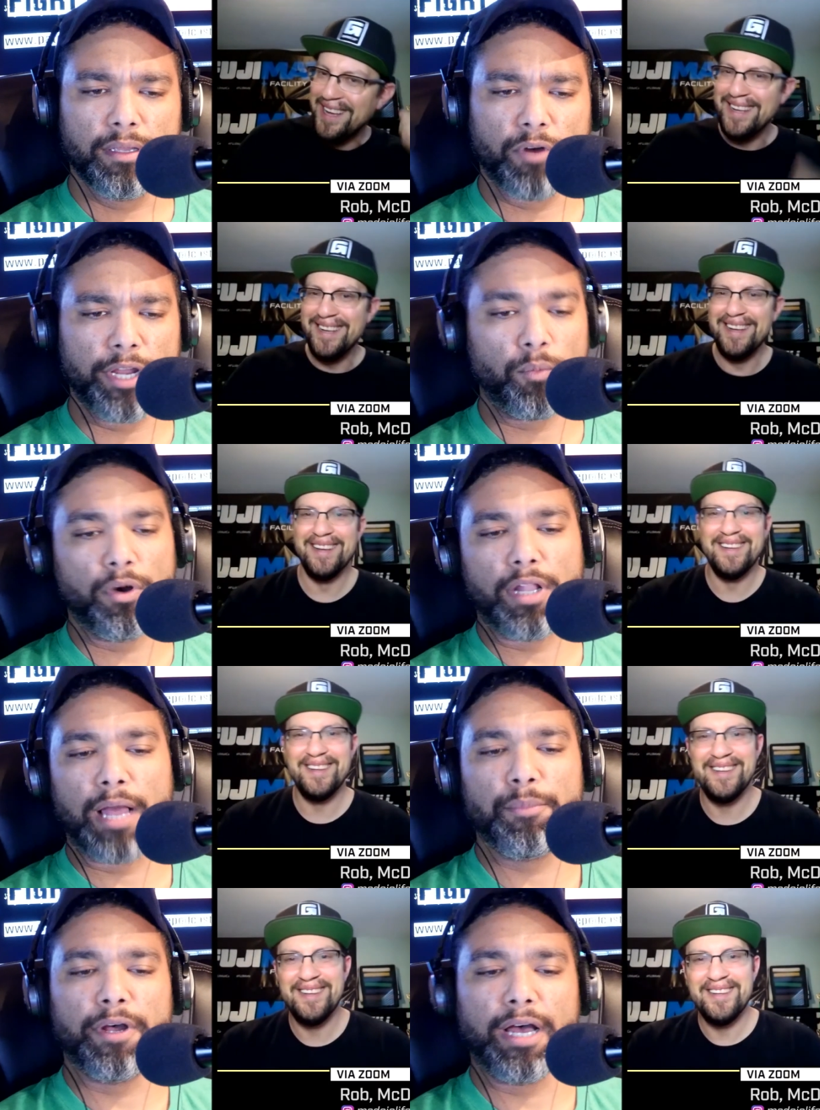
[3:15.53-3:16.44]
Speaker 1: right. Well,
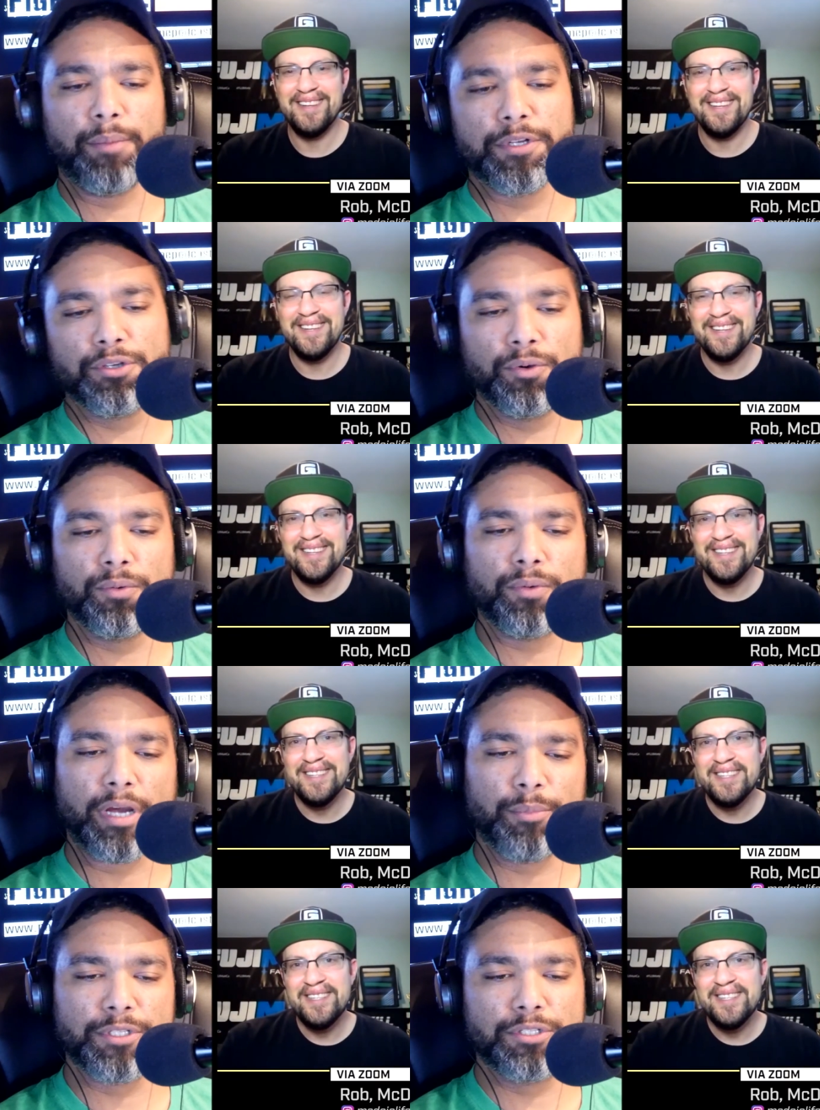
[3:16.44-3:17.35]
I'm a, I'm a two,
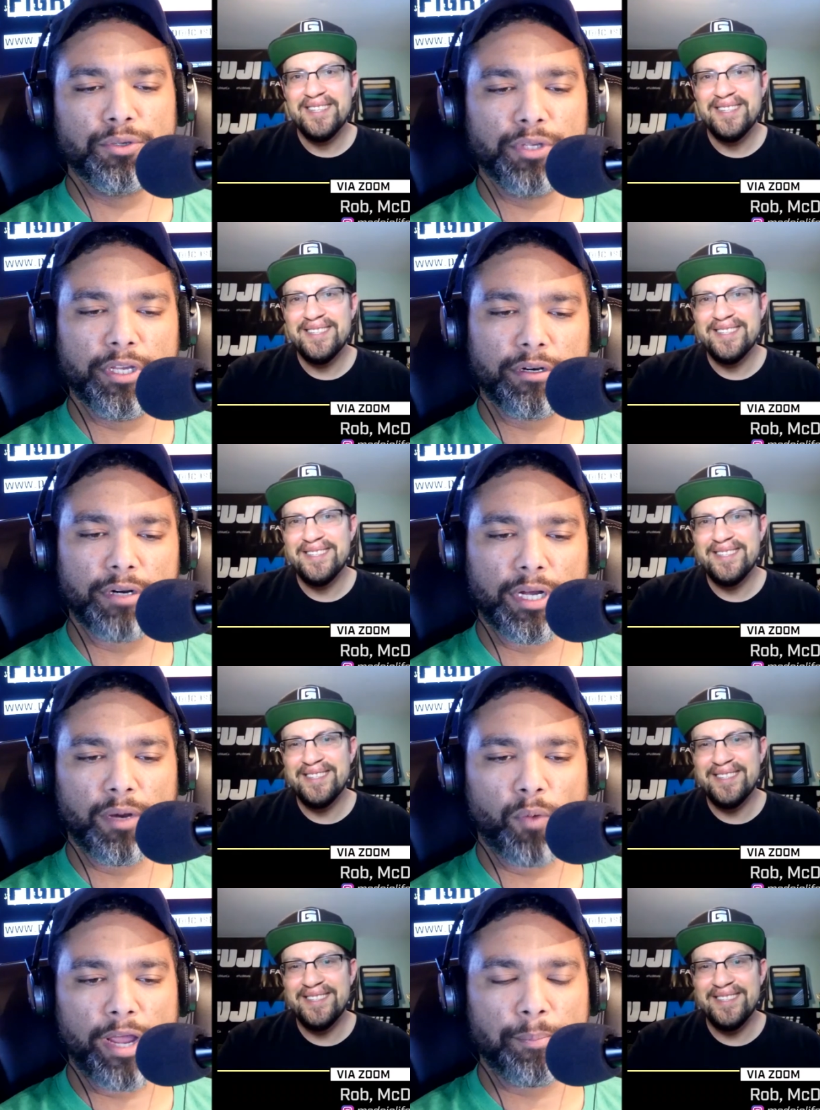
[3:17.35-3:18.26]
I'm a two year
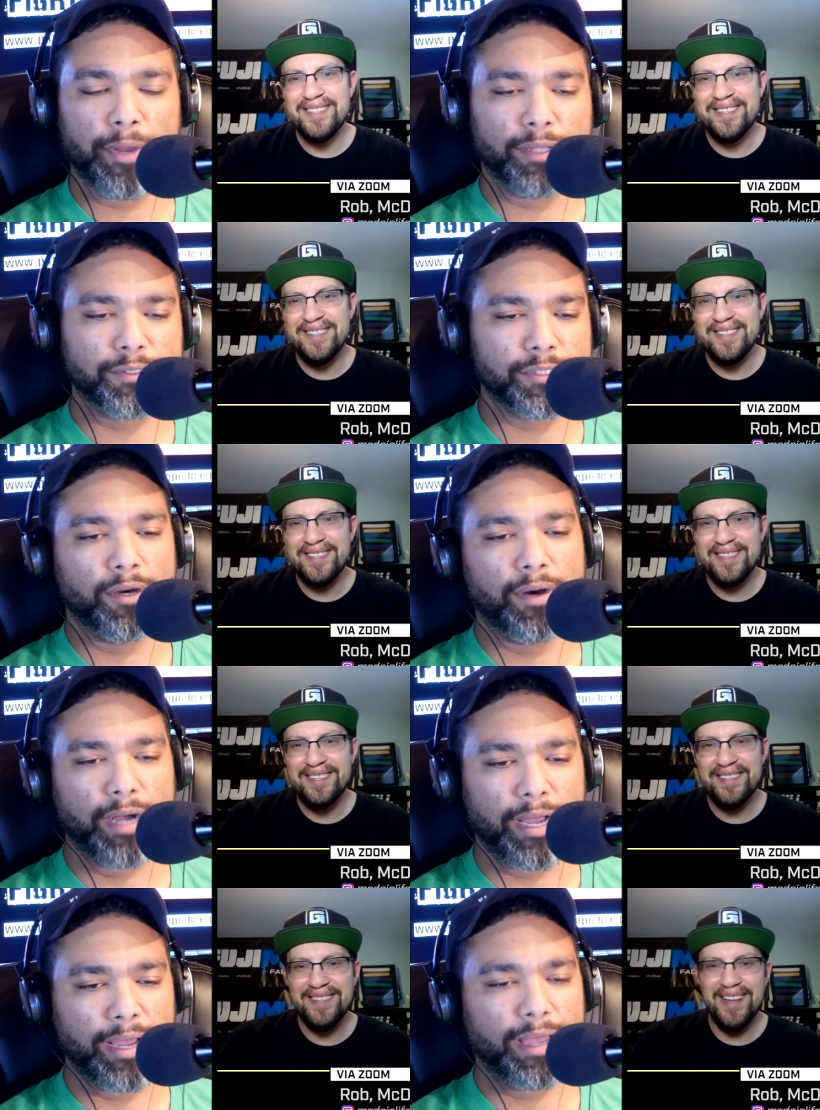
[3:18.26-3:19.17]
uh, white belt. So
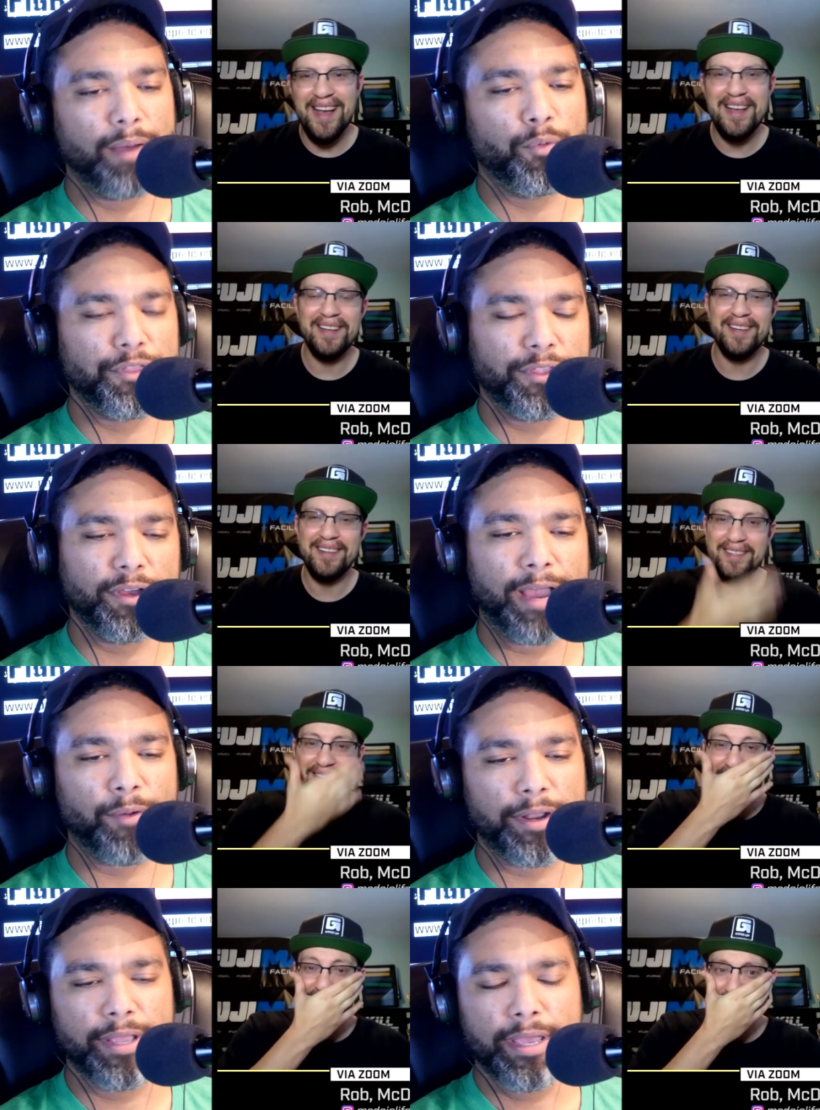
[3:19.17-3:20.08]
I, I'm with you on that
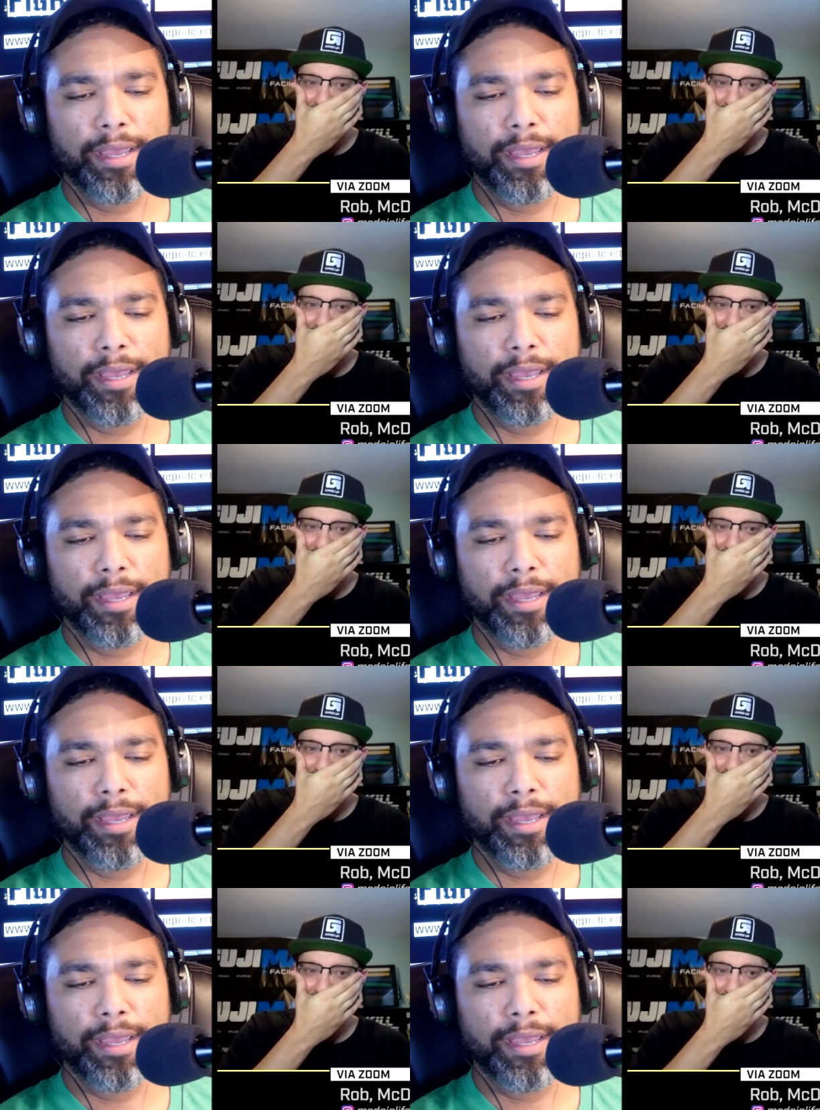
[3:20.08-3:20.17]
one.